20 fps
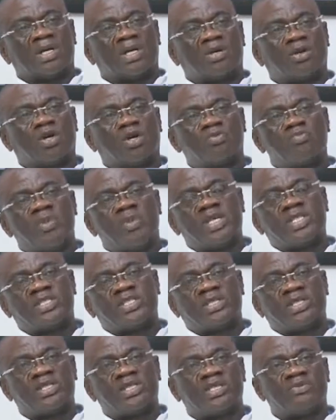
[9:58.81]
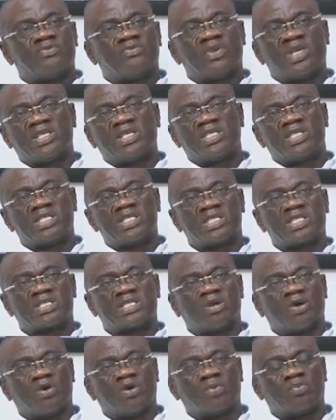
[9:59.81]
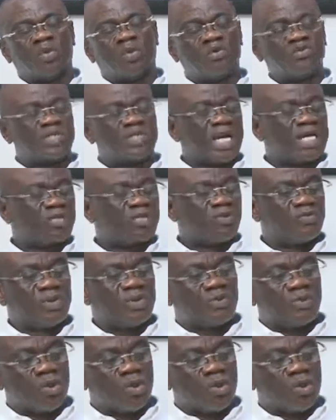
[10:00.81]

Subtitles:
not mentioning the villages on both sides of the